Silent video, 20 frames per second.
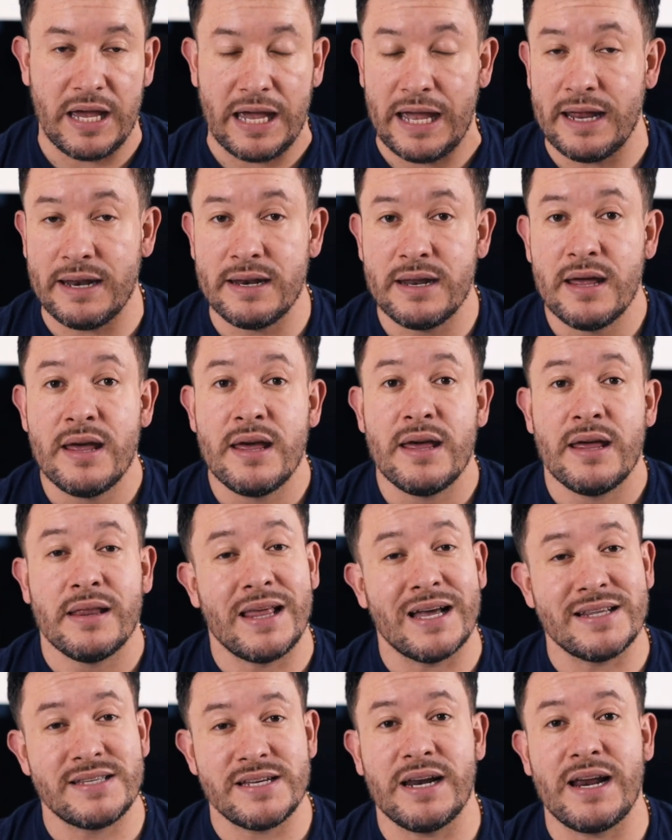And
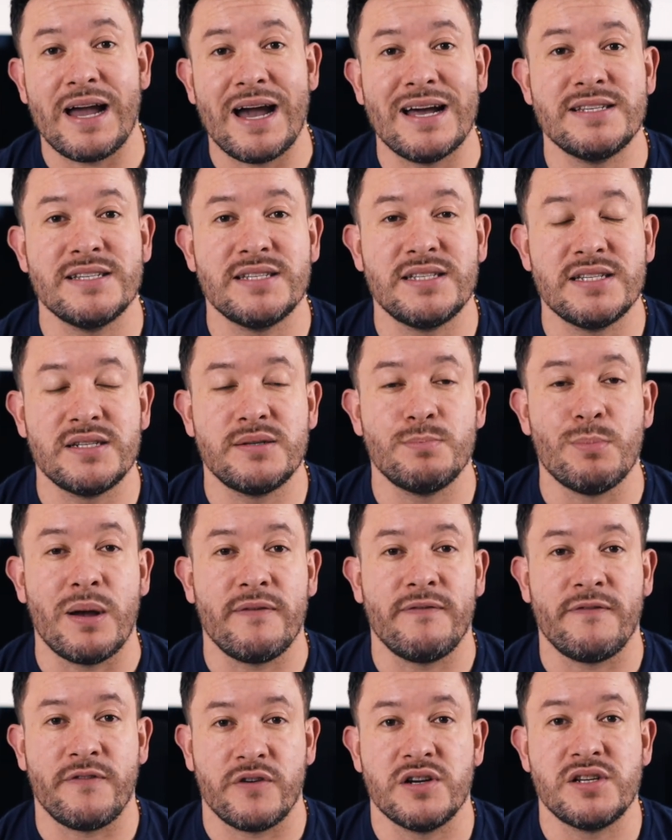that's it, guys. This is my
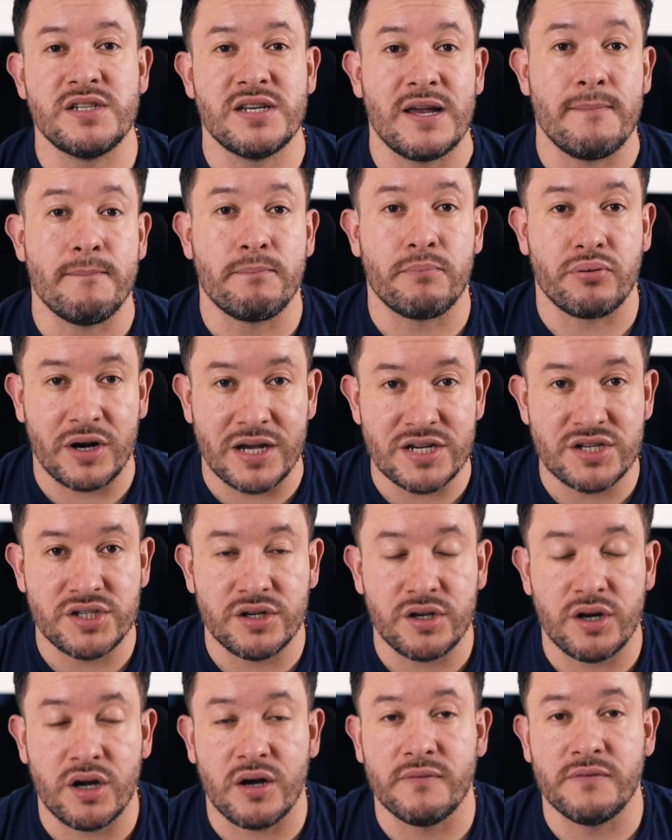first
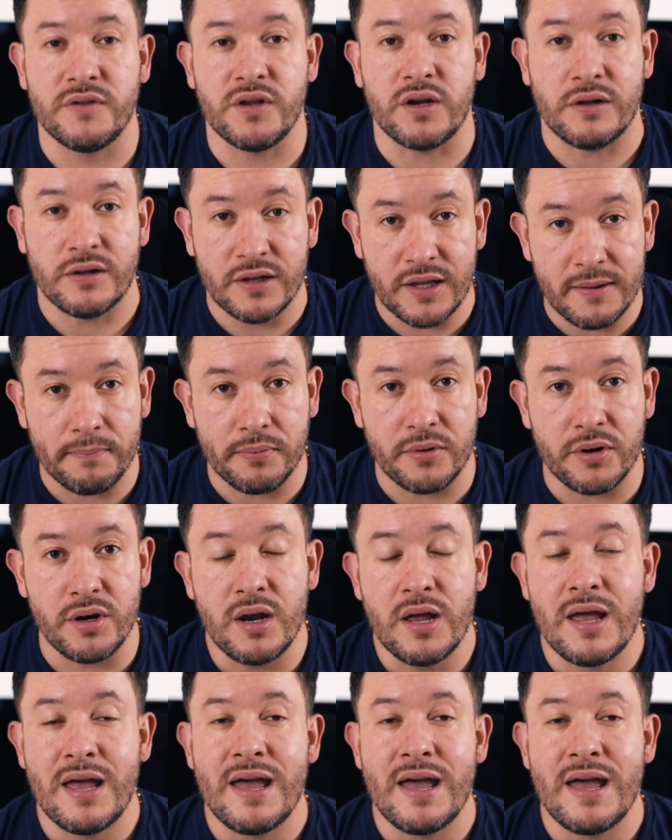impression of the clipper.